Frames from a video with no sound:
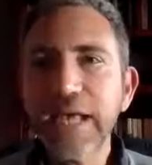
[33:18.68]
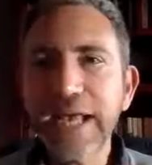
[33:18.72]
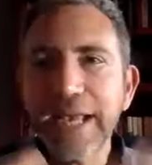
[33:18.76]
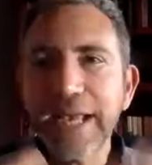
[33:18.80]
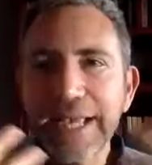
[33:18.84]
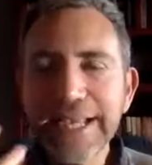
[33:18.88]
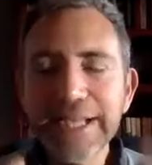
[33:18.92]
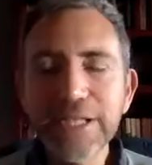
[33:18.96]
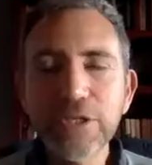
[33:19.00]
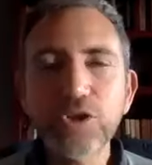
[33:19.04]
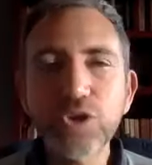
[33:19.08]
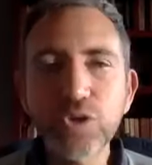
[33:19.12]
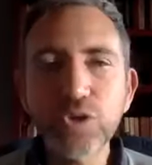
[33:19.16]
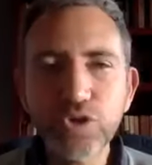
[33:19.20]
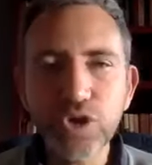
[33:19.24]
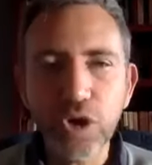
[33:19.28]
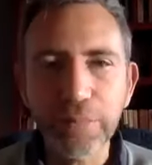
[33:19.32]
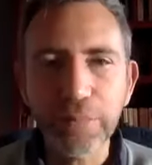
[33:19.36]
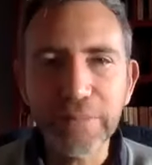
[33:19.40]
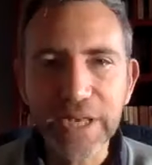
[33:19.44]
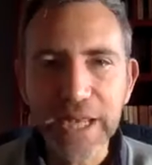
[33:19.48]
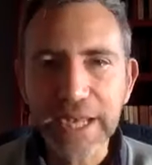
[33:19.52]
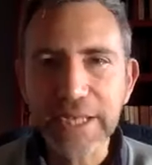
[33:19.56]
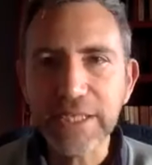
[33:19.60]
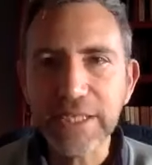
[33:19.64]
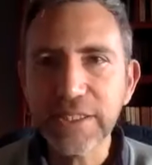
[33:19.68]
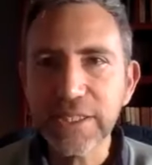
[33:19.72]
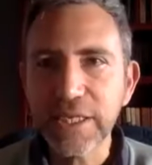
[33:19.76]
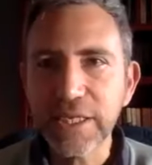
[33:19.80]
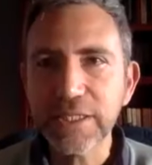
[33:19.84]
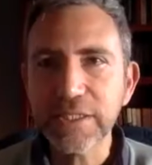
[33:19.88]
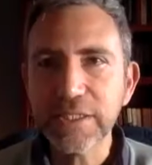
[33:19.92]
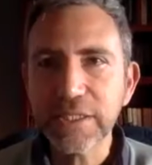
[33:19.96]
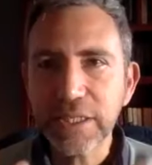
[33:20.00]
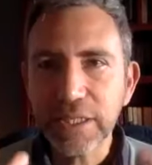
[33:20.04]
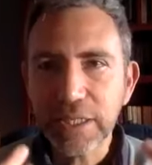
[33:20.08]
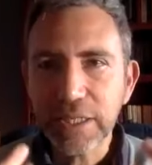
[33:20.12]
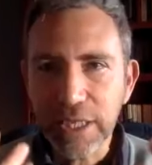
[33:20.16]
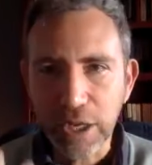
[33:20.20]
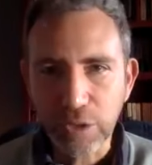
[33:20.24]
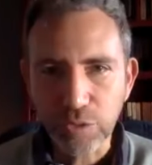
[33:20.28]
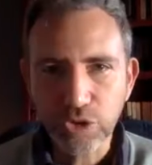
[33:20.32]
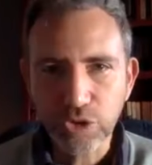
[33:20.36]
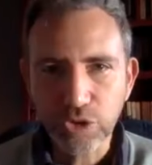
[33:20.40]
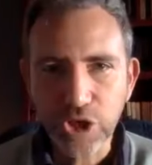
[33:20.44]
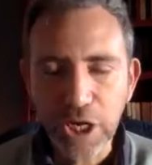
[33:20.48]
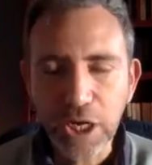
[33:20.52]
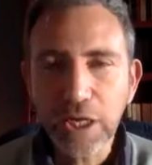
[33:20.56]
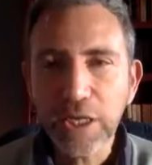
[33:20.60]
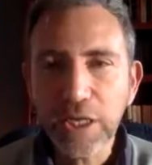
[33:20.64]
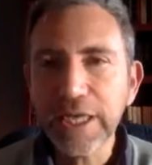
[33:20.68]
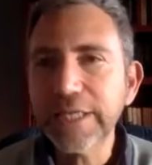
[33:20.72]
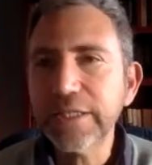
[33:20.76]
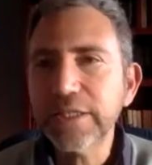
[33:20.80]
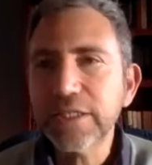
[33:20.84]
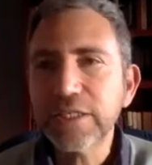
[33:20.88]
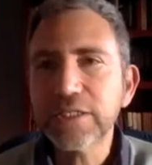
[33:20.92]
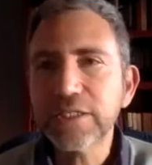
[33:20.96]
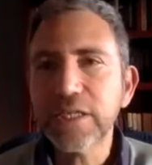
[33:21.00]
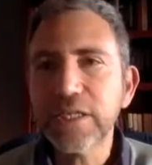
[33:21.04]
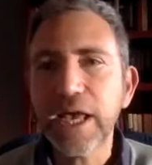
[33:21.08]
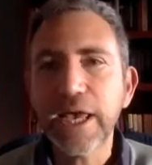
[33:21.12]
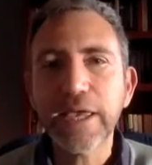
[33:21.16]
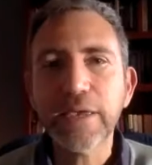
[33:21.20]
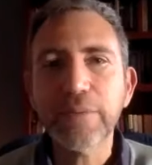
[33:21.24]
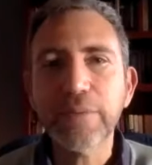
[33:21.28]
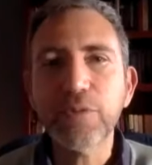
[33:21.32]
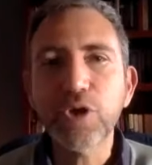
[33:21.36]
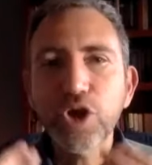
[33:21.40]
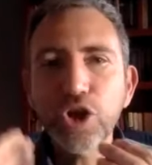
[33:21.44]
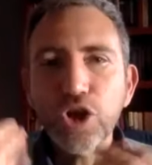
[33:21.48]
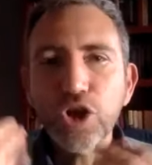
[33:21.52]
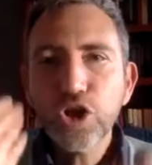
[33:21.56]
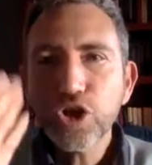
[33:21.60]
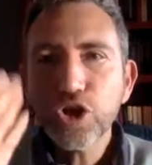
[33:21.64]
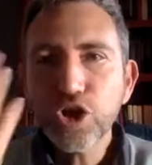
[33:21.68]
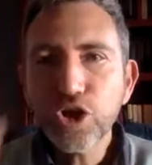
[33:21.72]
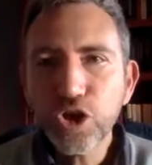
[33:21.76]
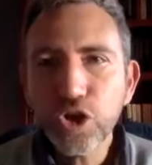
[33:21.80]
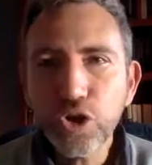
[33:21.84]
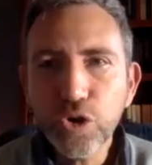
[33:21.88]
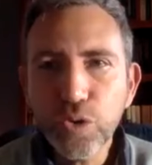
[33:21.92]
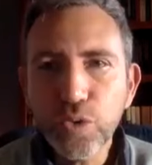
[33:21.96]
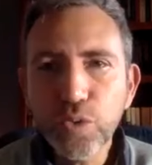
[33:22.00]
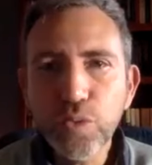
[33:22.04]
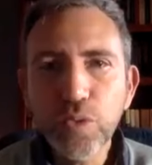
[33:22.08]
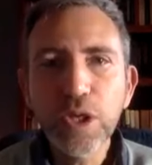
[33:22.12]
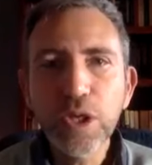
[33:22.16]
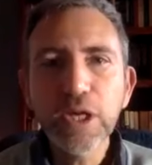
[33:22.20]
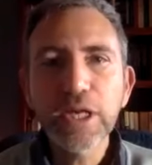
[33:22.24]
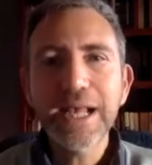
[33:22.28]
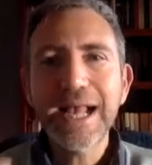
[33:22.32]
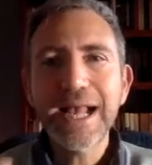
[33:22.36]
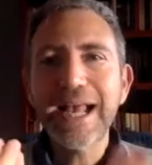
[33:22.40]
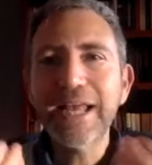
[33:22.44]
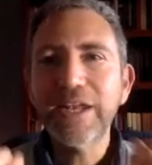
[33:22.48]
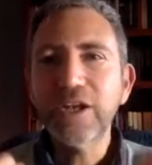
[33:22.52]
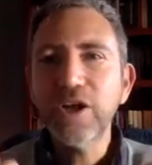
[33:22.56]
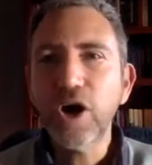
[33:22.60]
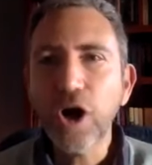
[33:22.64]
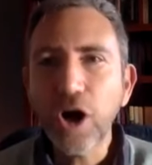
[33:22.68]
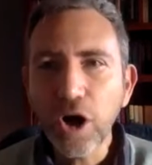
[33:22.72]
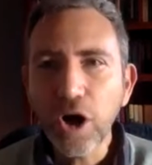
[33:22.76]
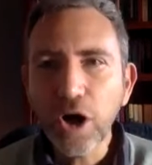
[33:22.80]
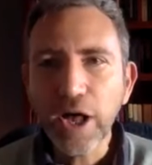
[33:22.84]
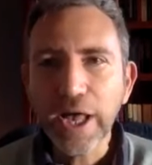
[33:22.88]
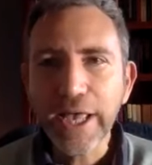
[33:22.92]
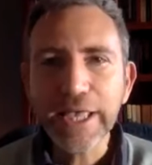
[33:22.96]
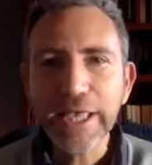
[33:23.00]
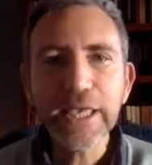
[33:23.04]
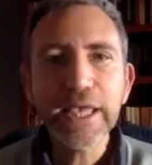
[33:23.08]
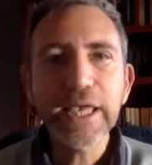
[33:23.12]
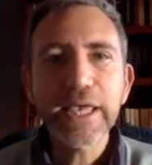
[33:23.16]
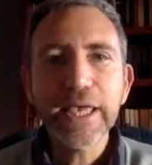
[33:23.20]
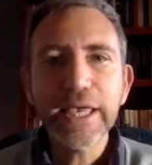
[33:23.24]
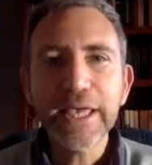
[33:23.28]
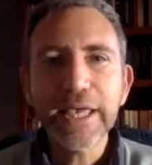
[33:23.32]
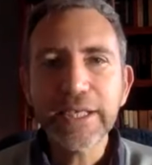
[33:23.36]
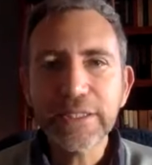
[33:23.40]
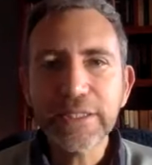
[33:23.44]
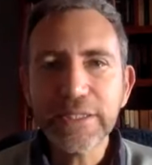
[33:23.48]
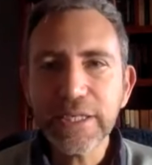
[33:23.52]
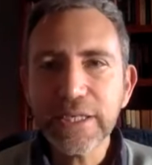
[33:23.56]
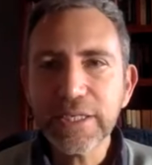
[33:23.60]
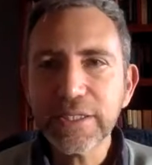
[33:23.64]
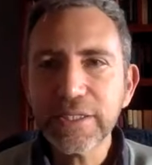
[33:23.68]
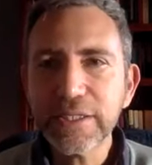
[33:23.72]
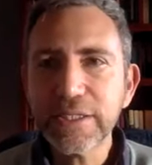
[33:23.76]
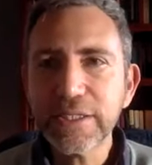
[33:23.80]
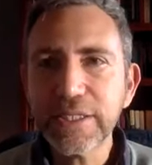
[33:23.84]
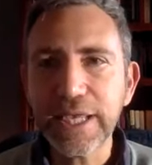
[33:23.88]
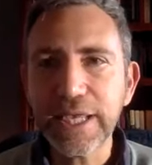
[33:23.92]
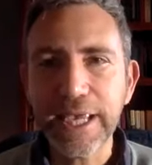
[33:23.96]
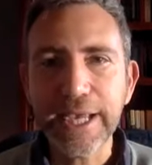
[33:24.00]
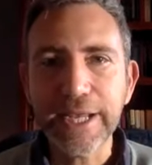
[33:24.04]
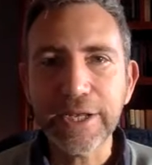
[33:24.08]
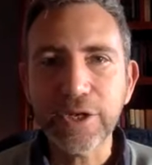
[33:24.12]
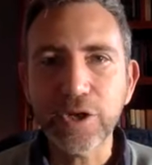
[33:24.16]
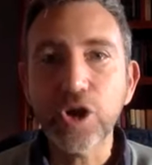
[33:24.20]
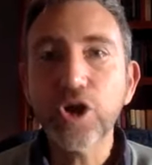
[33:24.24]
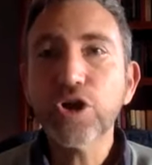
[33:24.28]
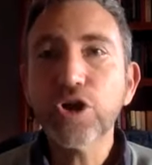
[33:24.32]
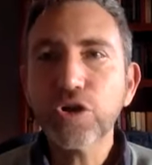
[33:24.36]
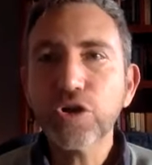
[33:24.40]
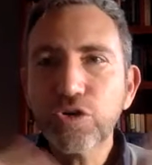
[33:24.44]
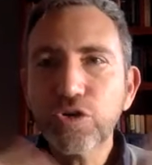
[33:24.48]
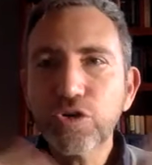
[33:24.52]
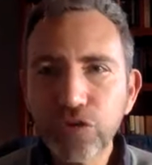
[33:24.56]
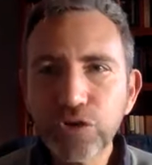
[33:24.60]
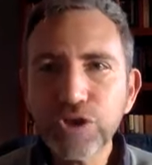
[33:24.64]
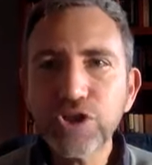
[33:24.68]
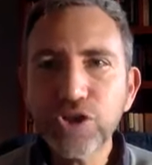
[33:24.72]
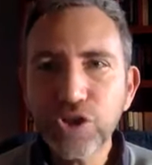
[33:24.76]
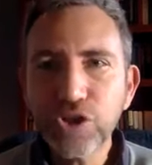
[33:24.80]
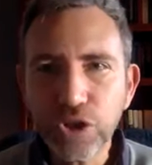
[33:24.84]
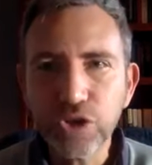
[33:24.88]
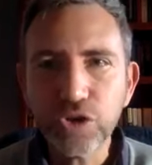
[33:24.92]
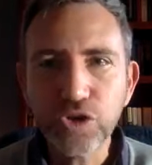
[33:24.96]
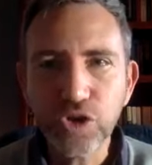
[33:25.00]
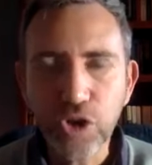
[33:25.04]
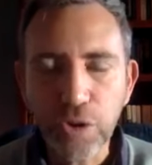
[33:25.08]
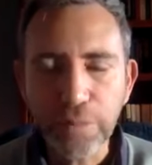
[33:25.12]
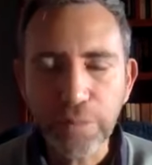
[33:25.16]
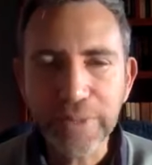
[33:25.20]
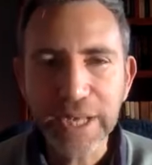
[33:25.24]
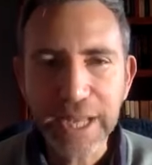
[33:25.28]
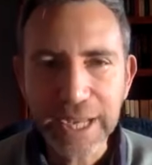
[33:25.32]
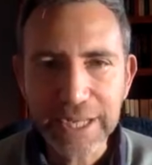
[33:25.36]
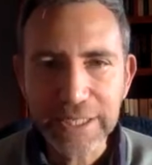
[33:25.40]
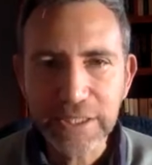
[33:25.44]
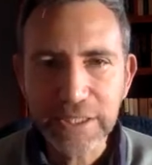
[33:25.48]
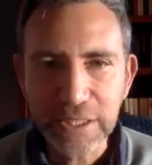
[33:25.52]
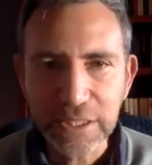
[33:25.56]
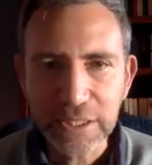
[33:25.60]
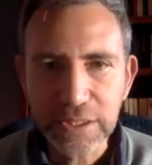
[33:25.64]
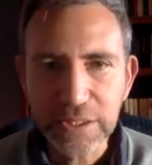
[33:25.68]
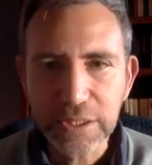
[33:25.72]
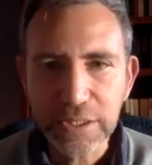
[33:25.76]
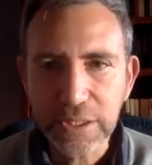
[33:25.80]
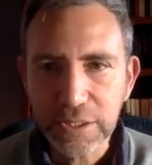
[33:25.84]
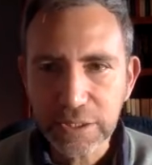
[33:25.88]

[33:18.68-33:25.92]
a Hindu-dominated culture in the same you and I exist in Christian-dominated